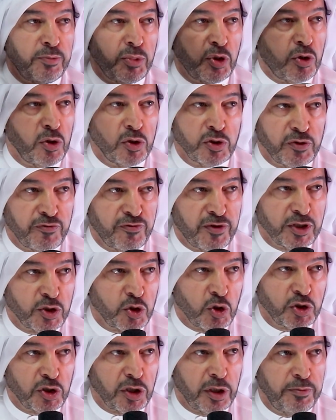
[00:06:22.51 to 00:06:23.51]
because of the
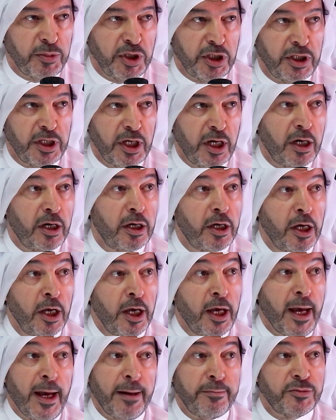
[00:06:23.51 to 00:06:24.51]
social media,
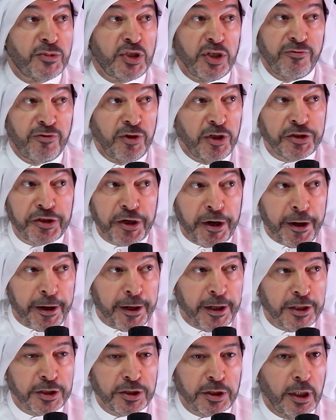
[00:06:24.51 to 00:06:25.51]
MTV
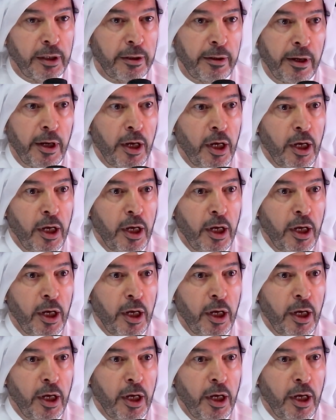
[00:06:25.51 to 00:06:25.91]
generation,